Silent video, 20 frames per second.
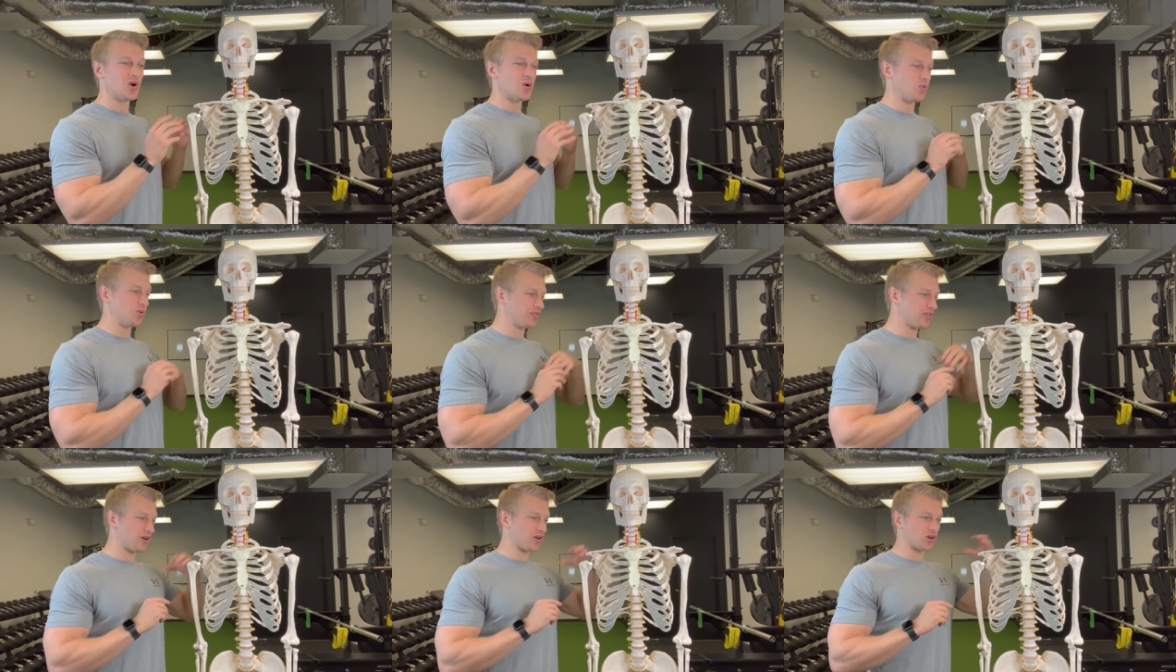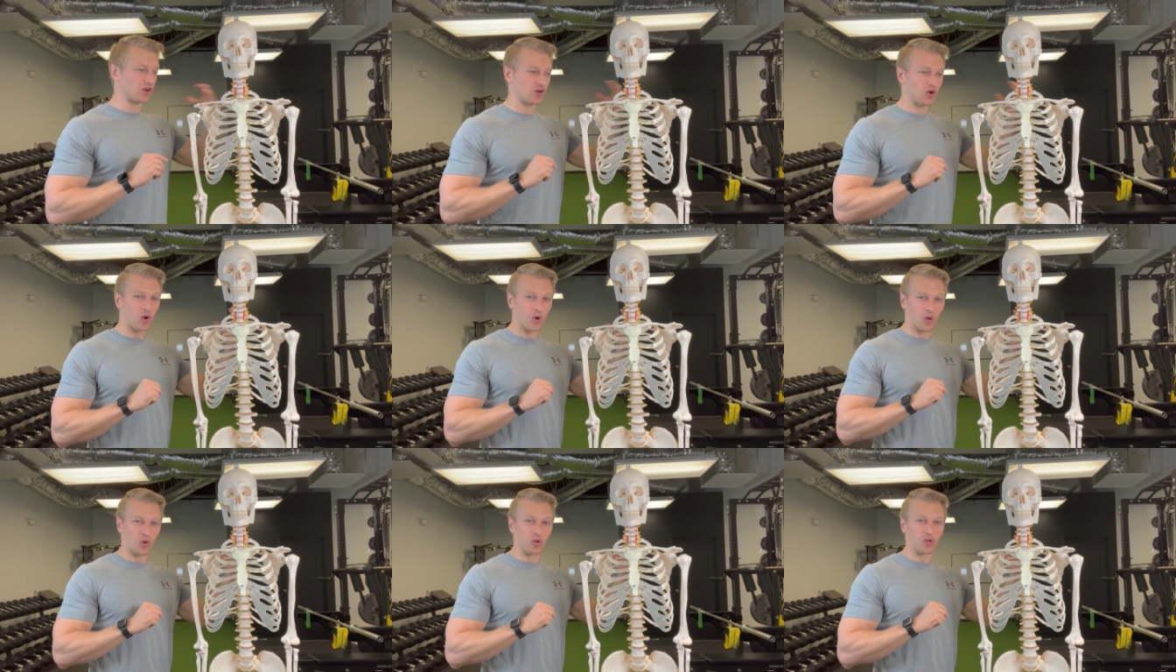with our
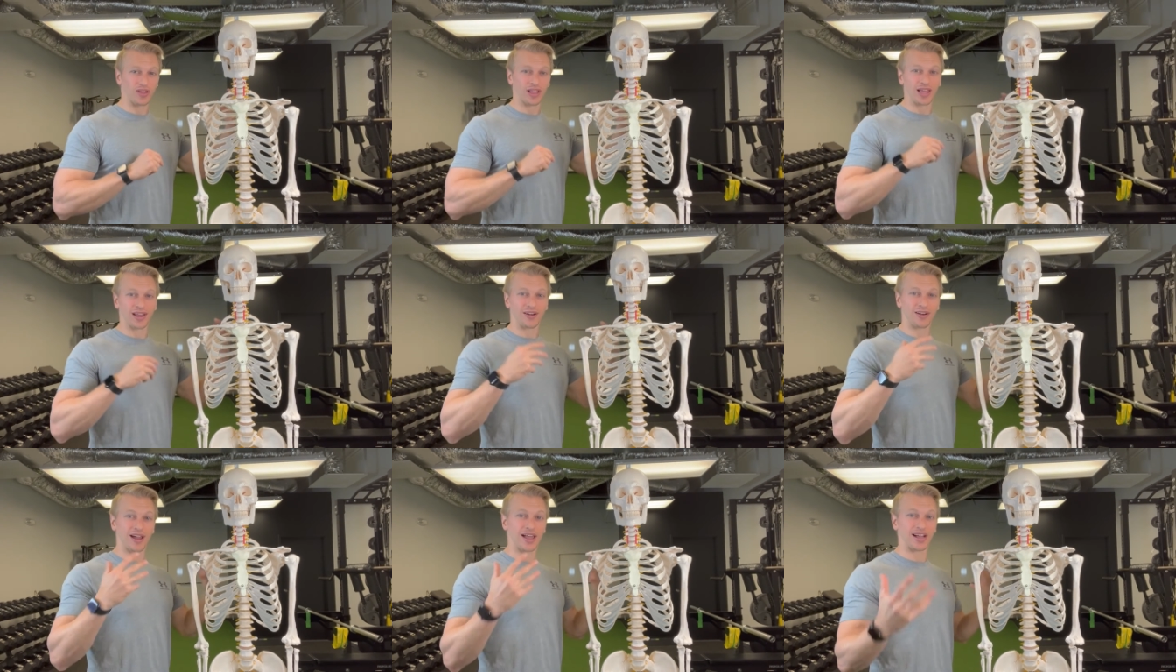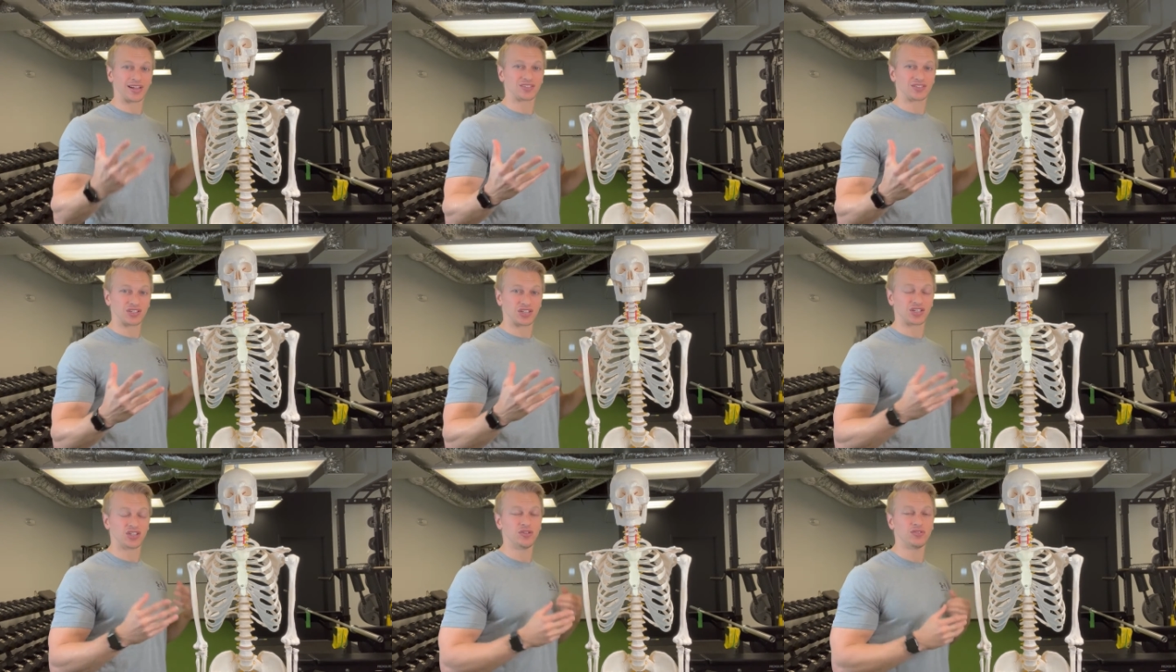goal and our
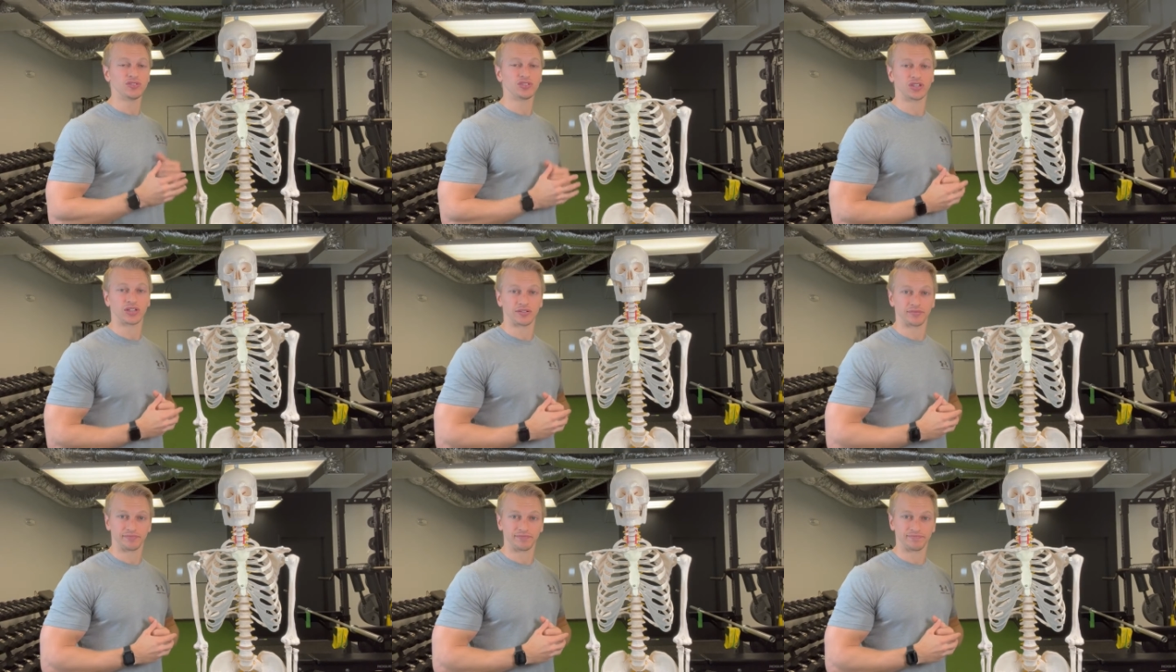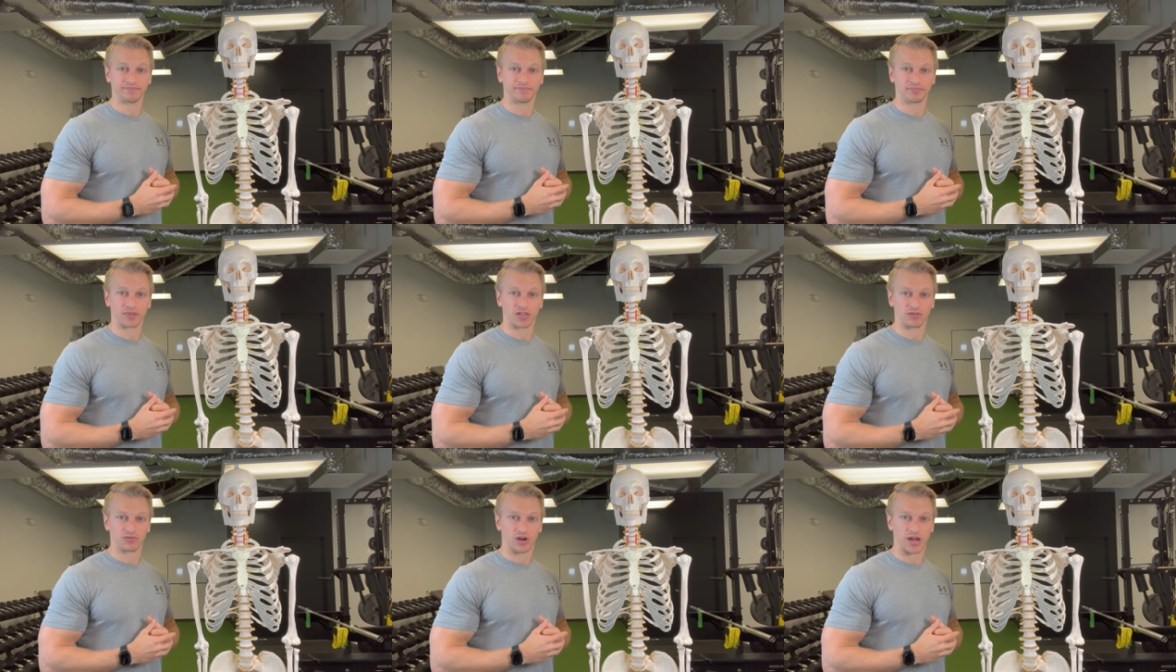execution
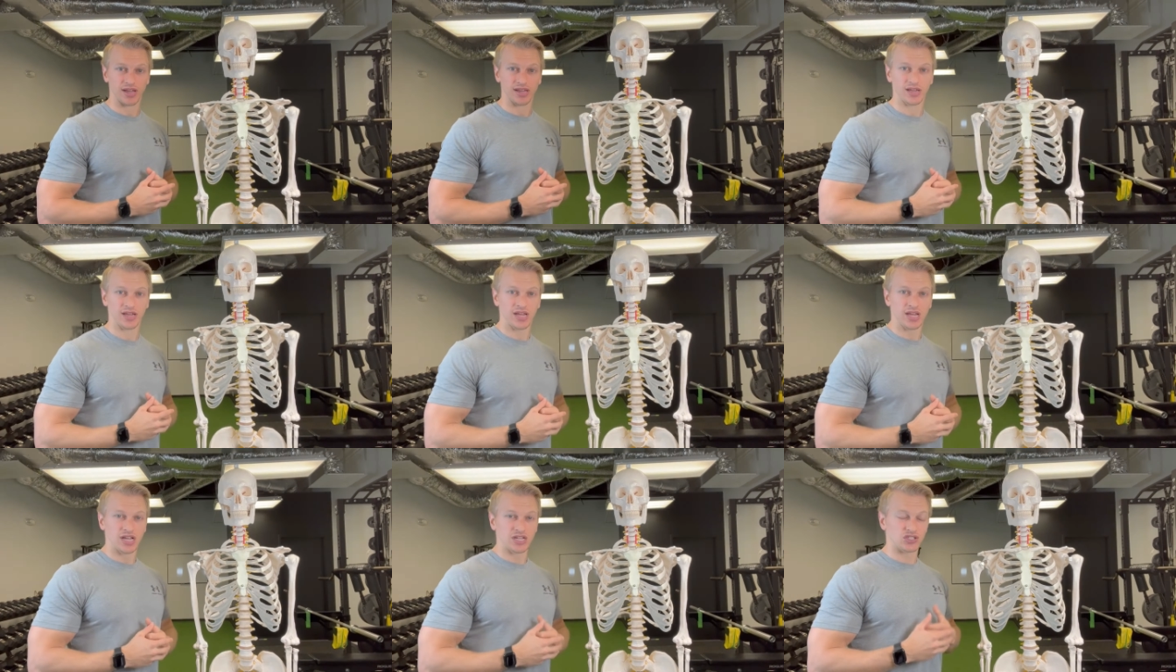right?